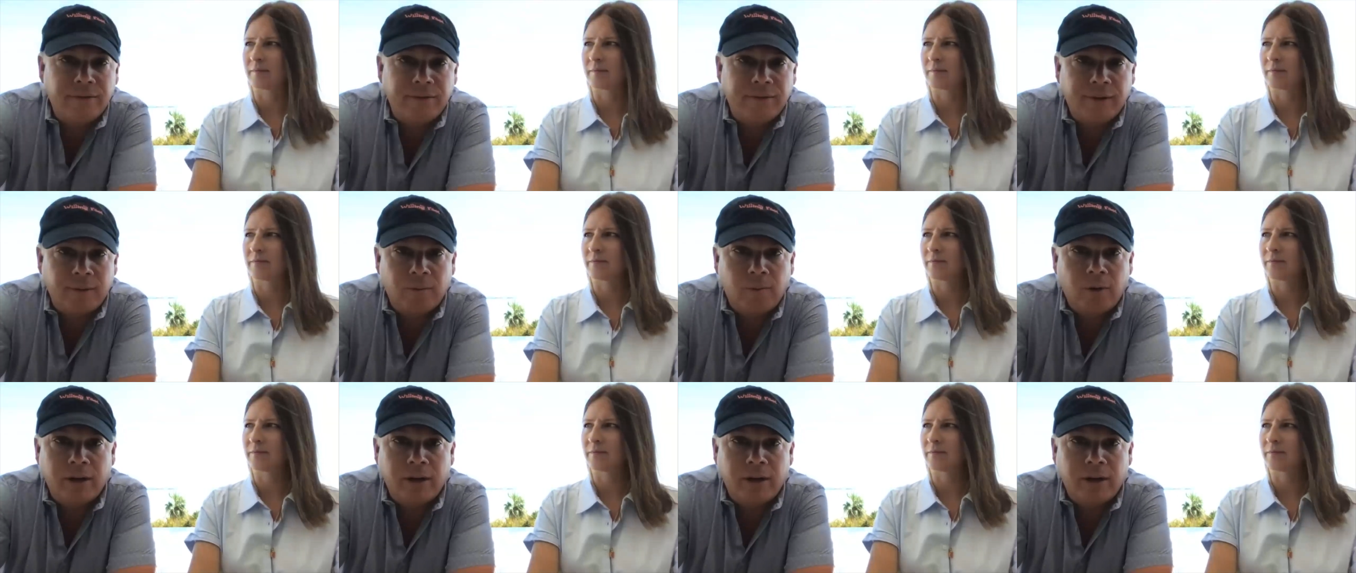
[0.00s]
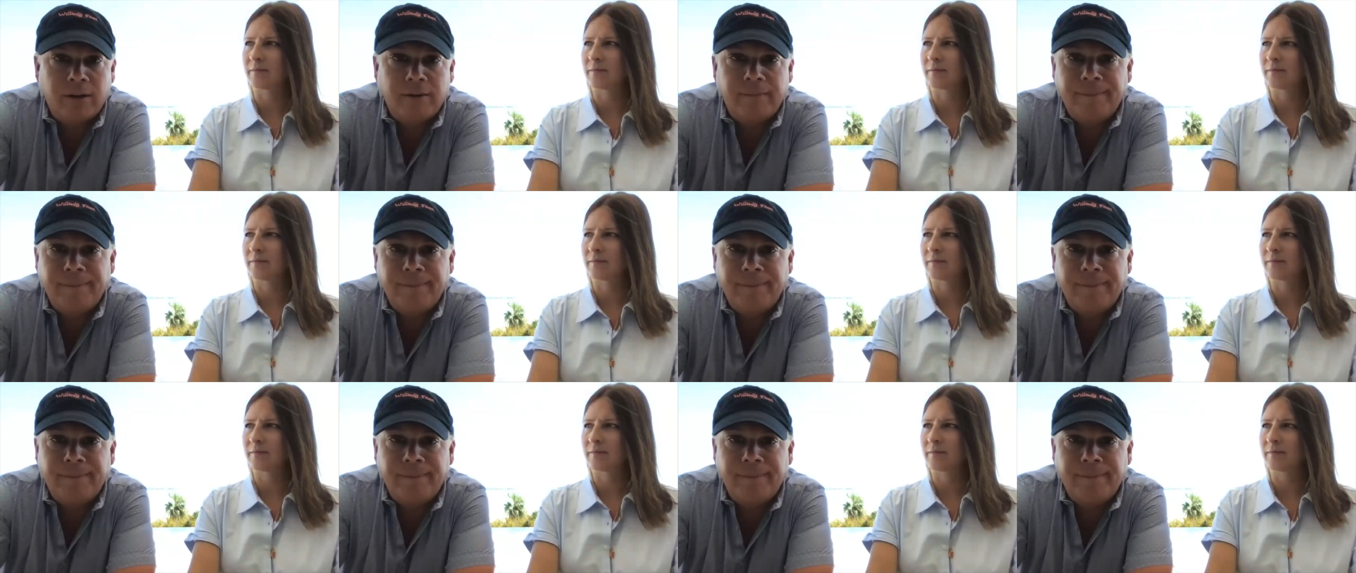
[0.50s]
Speaker 1: and what
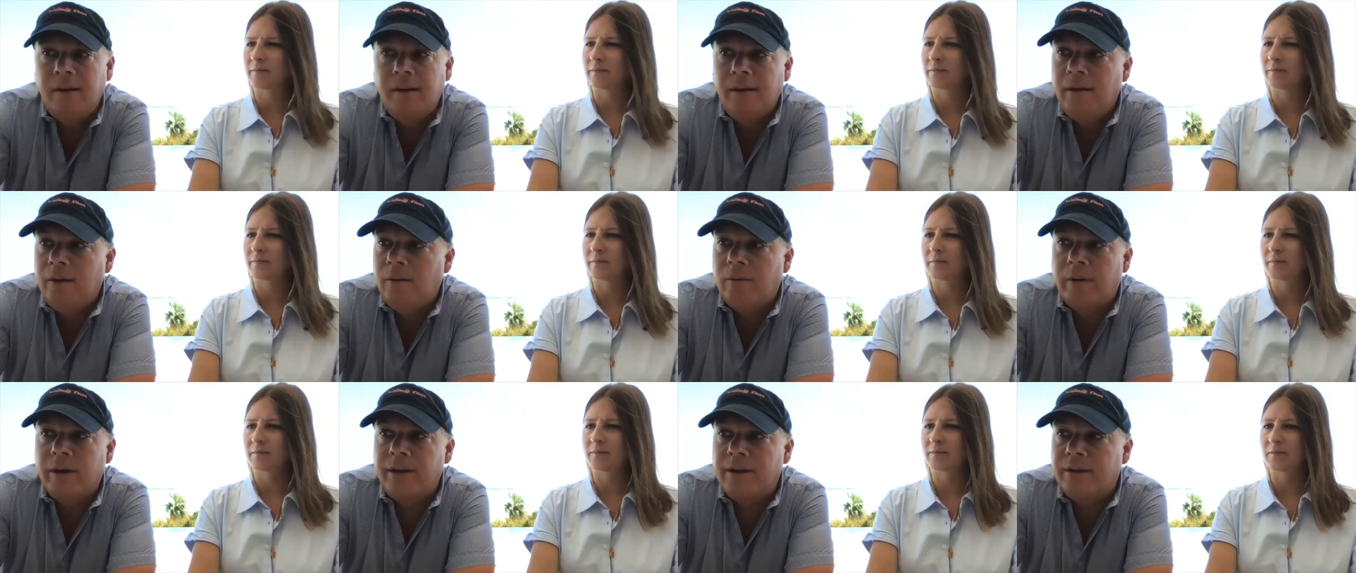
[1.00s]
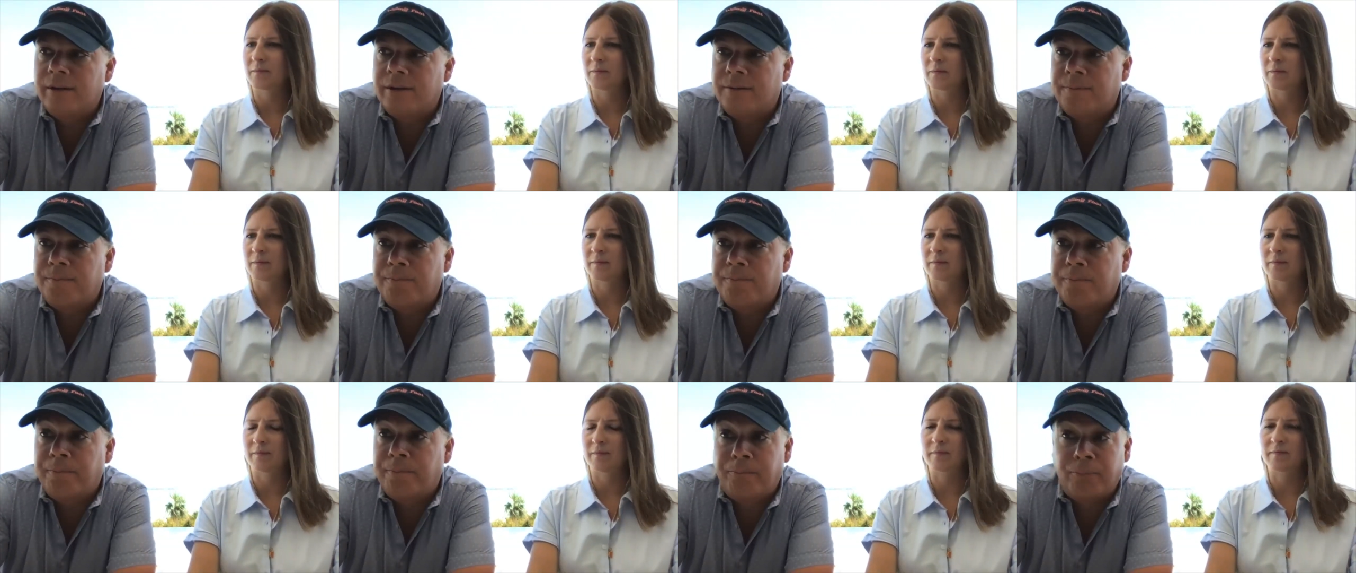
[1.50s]
whether it's
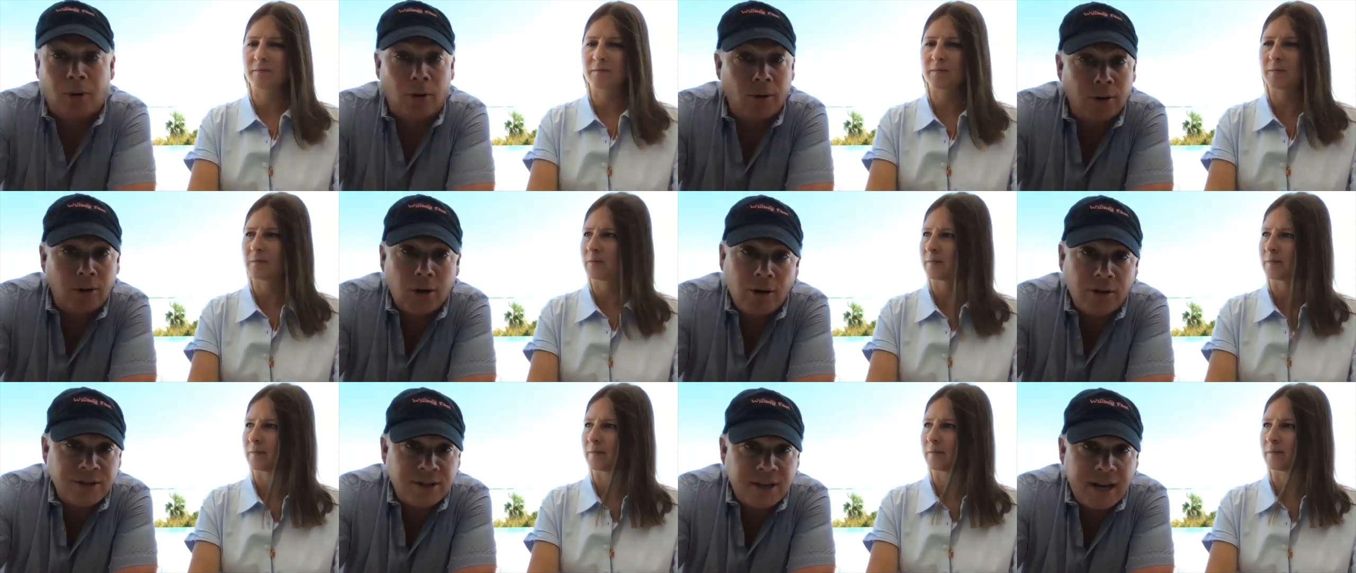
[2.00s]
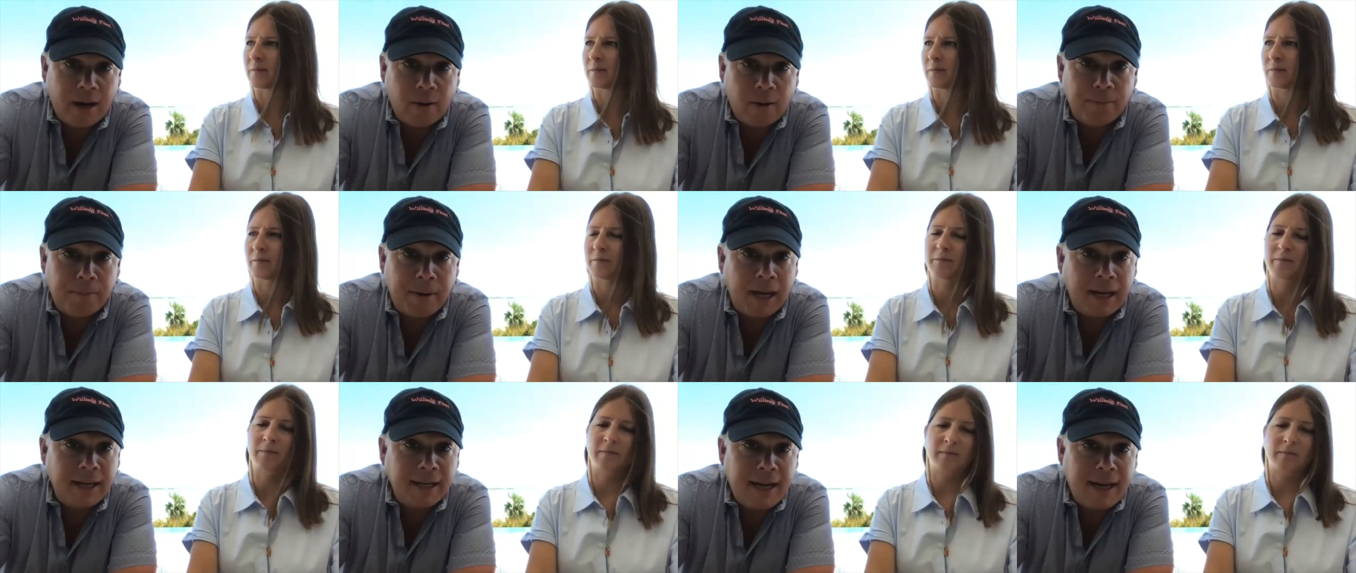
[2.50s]
protocols now with
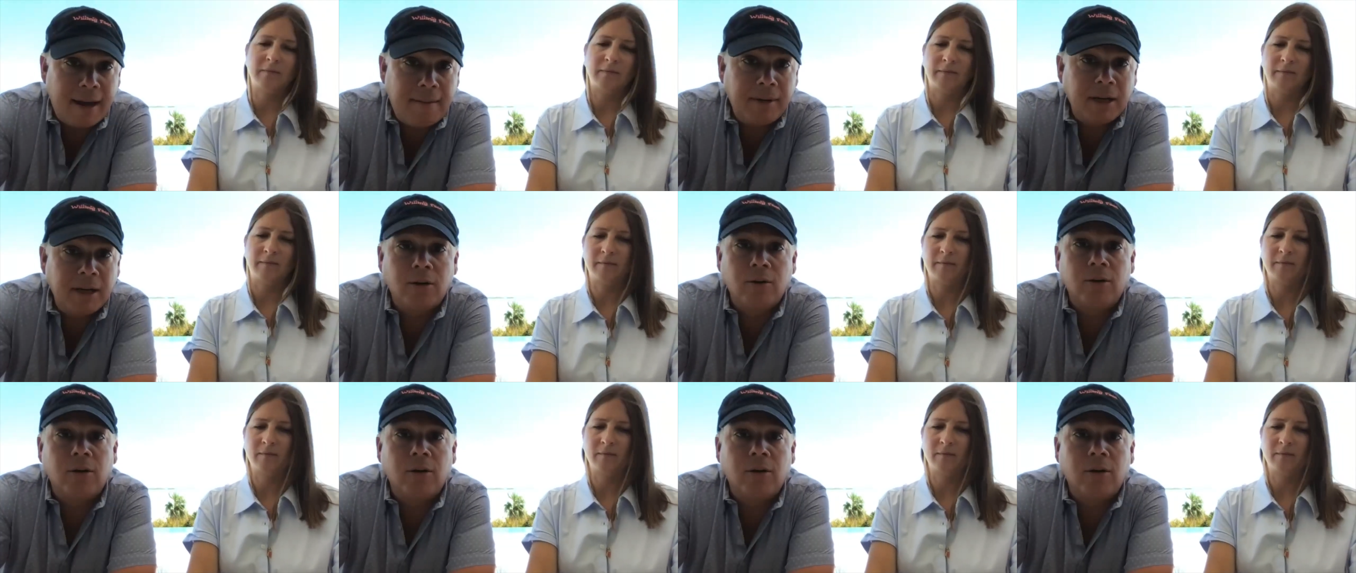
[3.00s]
pandemic or